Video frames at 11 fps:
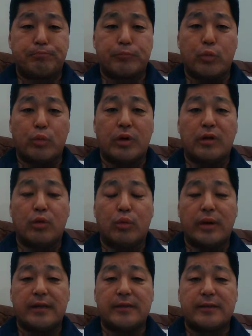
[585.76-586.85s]
one of the
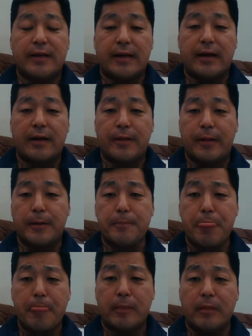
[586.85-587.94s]
ways that I think
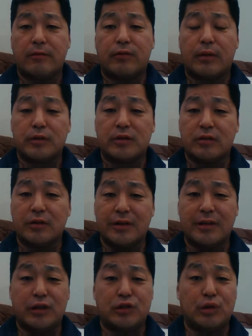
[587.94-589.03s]
the pharmaceutical
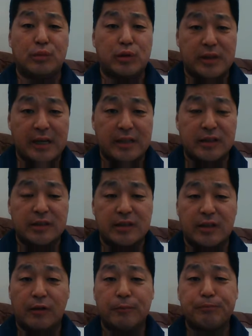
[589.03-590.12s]
industry protects
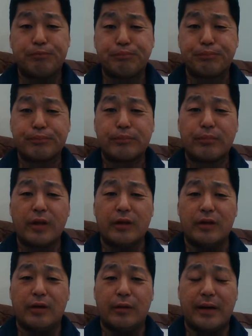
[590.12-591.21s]
itself.
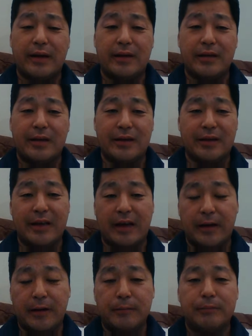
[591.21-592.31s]
And
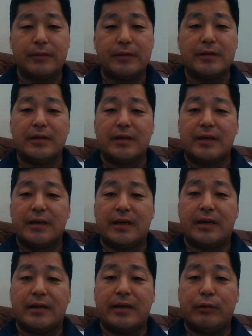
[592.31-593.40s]
again,
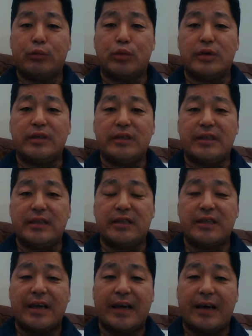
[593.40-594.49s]
they would need
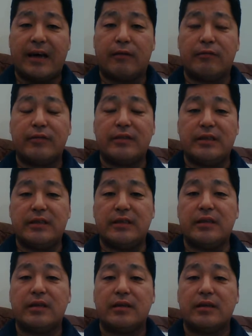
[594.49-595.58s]
to have the